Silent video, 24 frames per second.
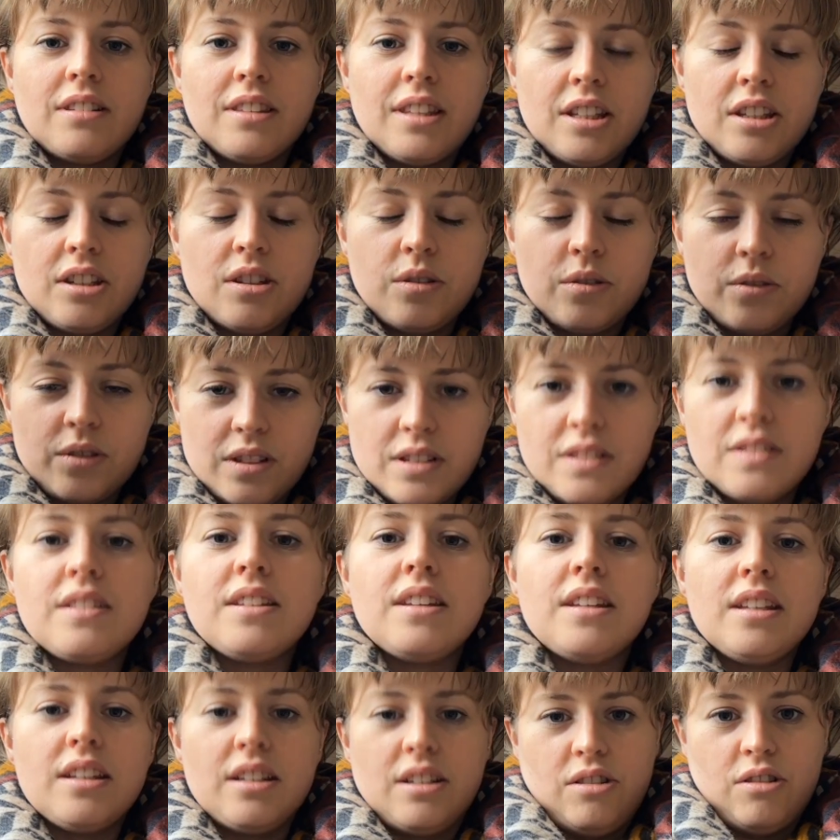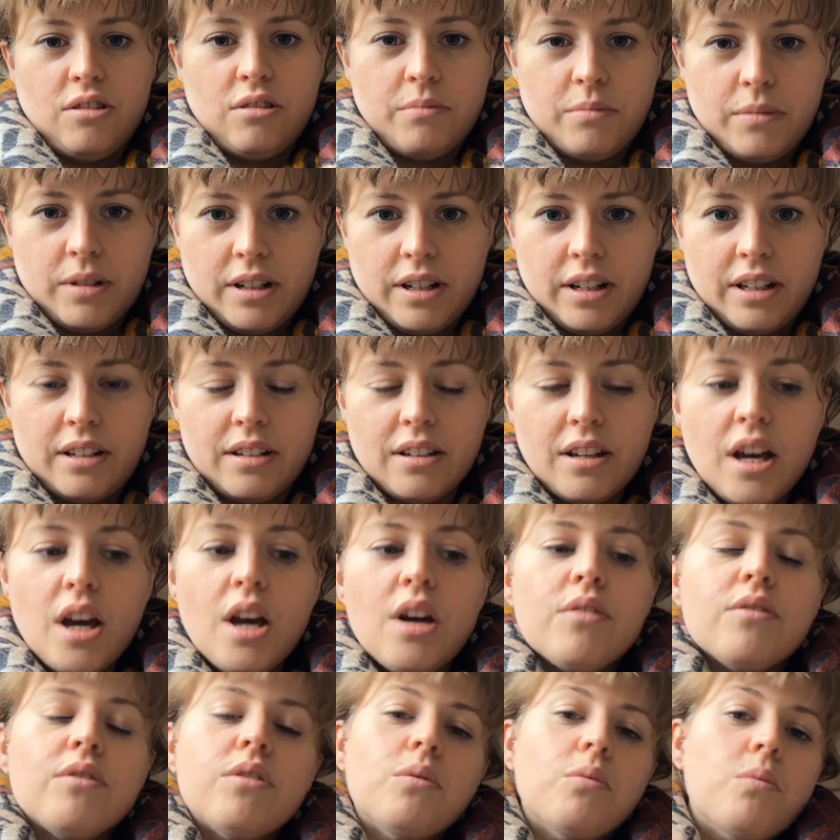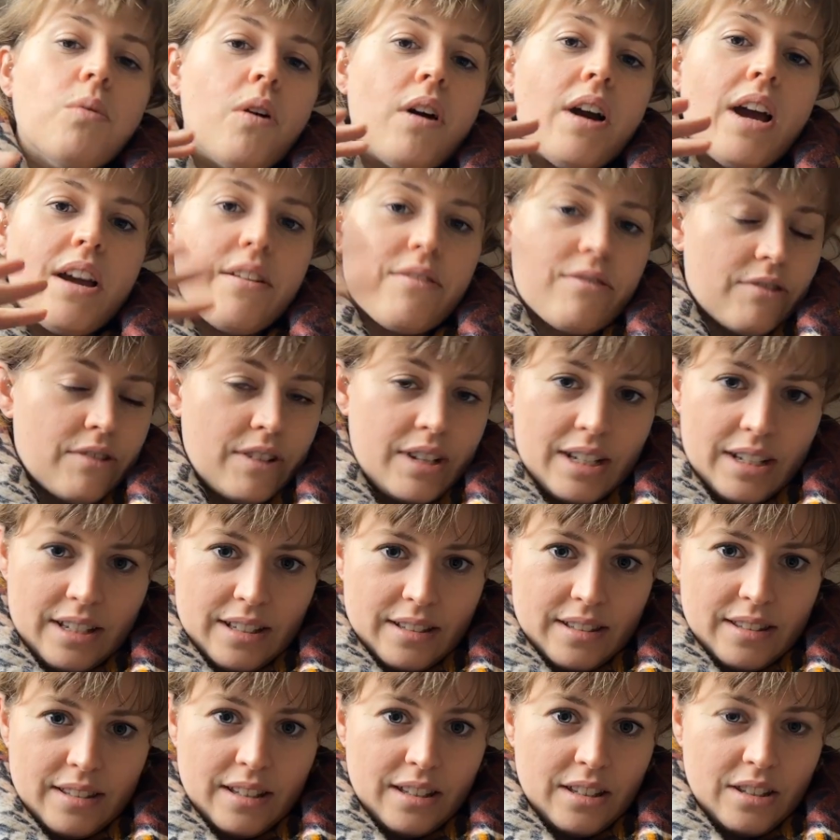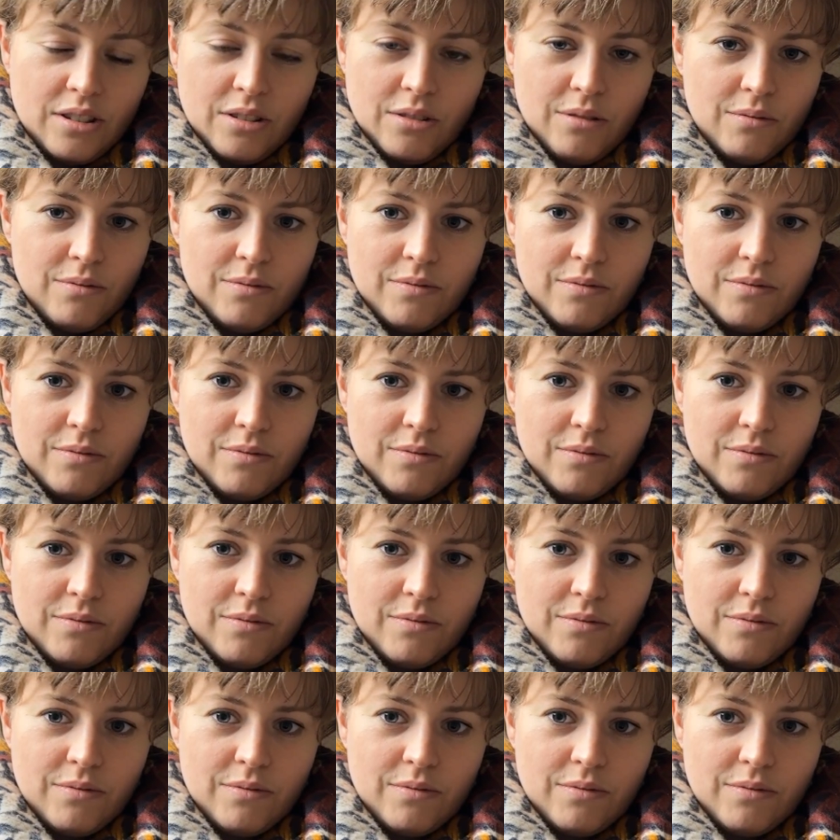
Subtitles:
that you see in your mind for whatever it is that you